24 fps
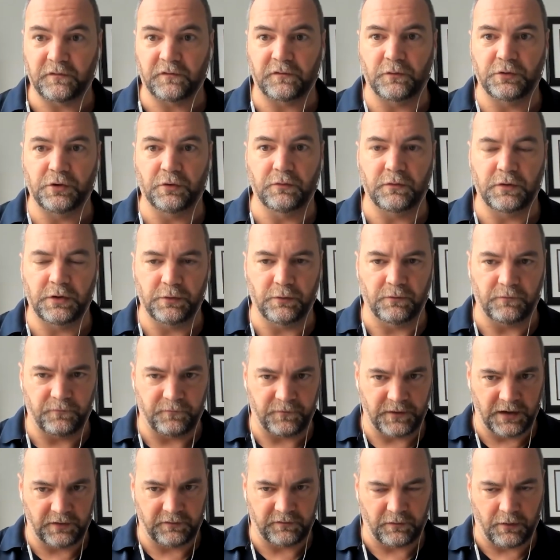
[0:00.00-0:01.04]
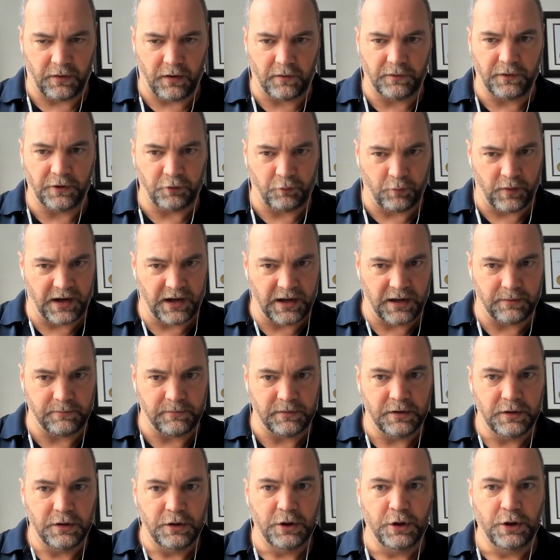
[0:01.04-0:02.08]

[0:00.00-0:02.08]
So it's a hologram